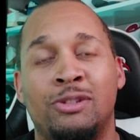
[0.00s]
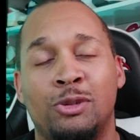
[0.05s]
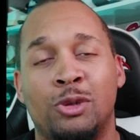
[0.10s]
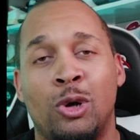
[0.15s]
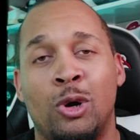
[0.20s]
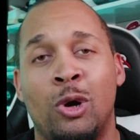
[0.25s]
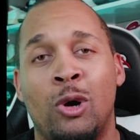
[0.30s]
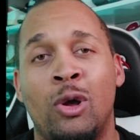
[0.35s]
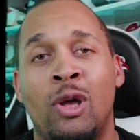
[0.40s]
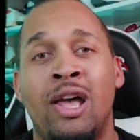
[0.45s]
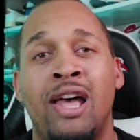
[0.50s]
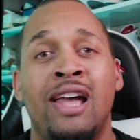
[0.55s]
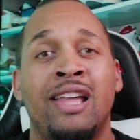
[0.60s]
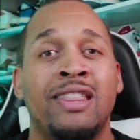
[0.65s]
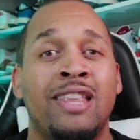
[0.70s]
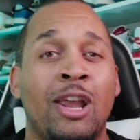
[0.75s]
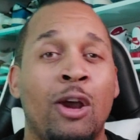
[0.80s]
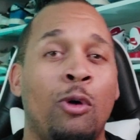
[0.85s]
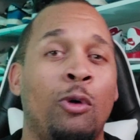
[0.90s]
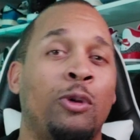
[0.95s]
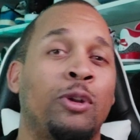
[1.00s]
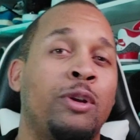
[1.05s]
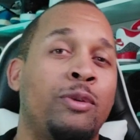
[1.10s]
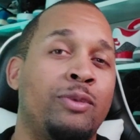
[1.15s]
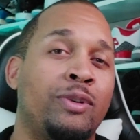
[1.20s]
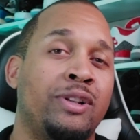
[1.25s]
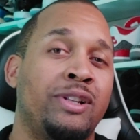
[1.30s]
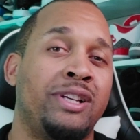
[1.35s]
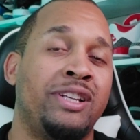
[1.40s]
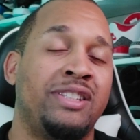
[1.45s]
saw, they only
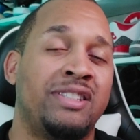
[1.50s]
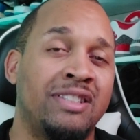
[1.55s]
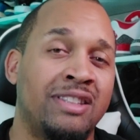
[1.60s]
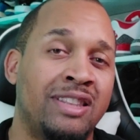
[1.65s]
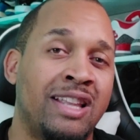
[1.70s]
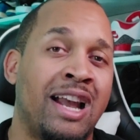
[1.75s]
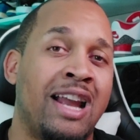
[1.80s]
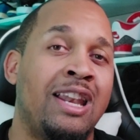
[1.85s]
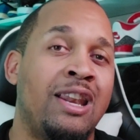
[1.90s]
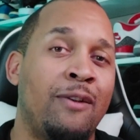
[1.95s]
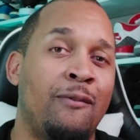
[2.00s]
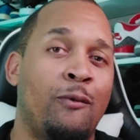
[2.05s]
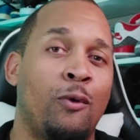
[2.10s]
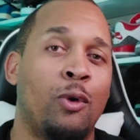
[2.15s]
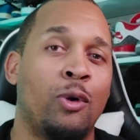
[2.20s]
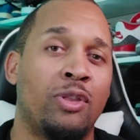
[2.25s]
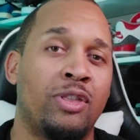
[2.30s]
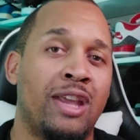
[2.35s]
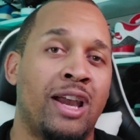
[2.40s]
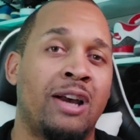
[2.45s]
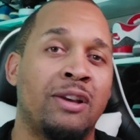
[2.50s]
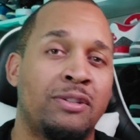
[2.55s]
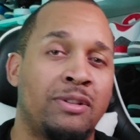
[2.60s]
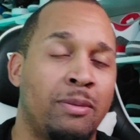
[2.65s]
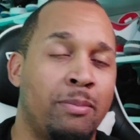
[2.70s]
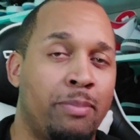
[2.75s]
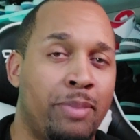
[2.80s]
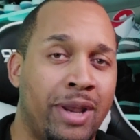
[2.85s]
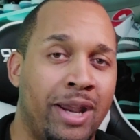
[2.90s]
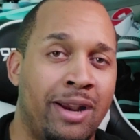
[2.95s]
released
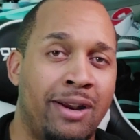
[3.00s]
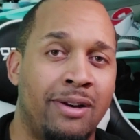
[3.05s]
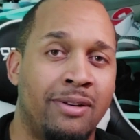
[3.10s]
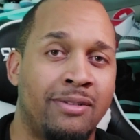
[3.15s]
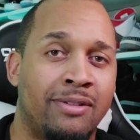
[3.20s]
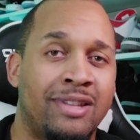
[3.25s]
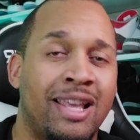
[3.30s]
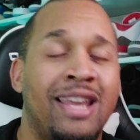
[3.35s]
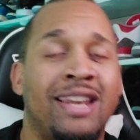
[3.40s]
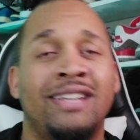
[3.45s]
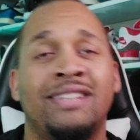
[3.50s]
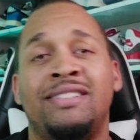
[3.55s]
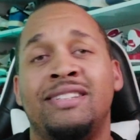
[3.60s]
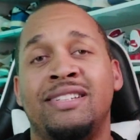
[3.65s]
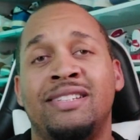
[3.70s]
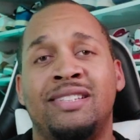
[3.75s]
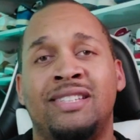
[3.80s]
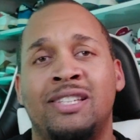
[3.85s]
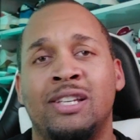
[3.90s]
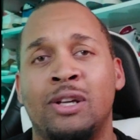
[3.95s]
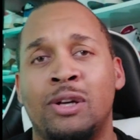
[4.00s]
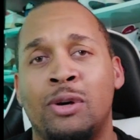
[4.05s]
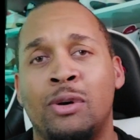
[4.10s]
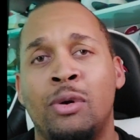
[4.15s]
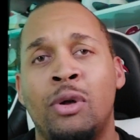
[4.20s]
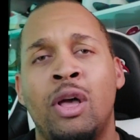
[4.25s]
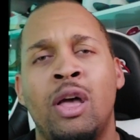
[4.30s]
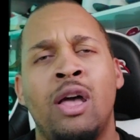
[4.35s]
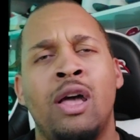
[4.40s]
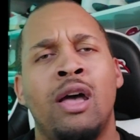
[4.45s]
94,000 pairs. That is
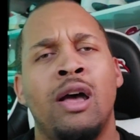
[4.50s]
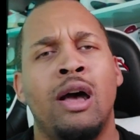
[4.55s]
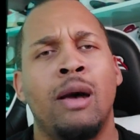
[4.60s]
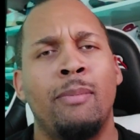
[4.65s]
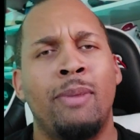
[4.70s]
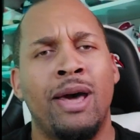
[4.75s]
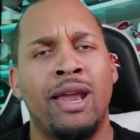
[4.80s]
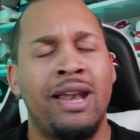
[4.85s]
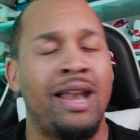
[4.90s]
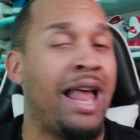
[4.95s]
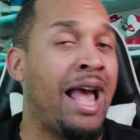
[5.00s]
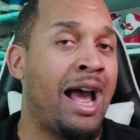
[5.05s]
until about an